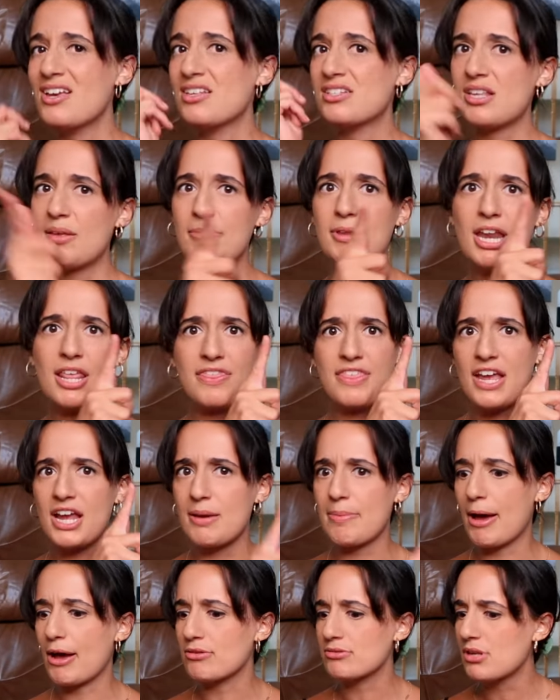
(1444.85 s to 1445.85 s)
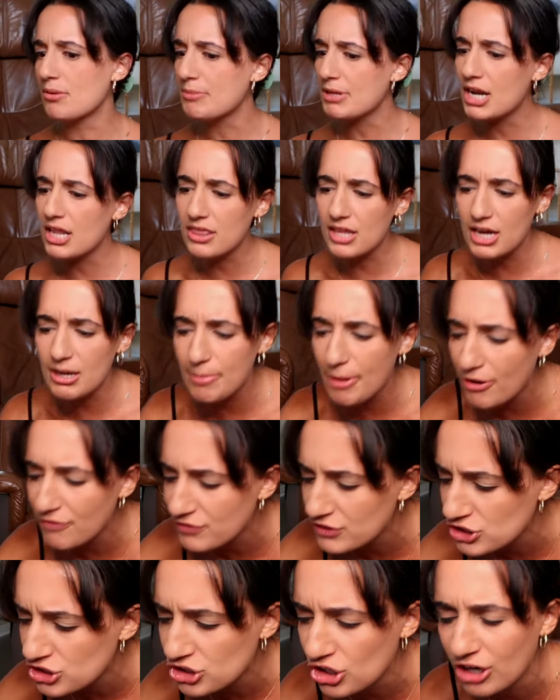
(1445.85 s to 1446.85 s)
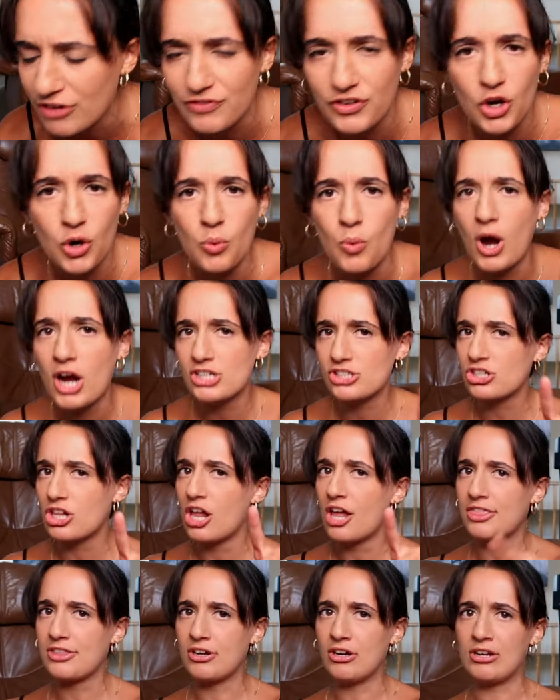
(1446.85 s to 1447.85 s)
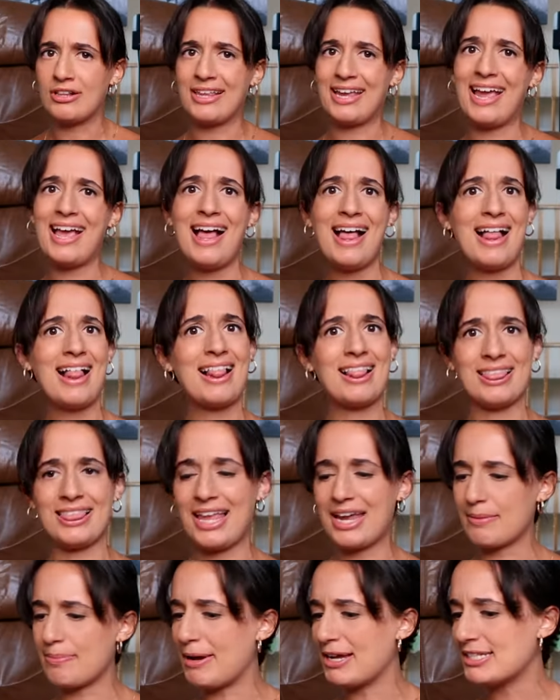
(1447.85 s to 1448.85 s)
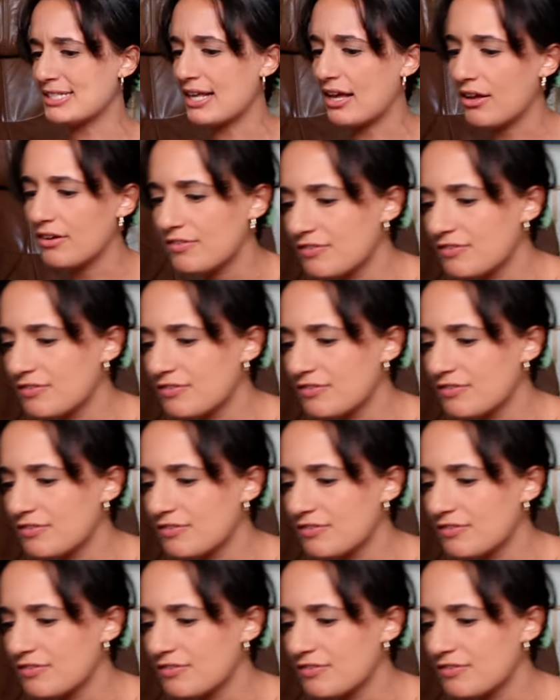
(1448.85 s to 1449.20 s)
Something to think about. Something to think about for sure if you're a washcloth girly like myself.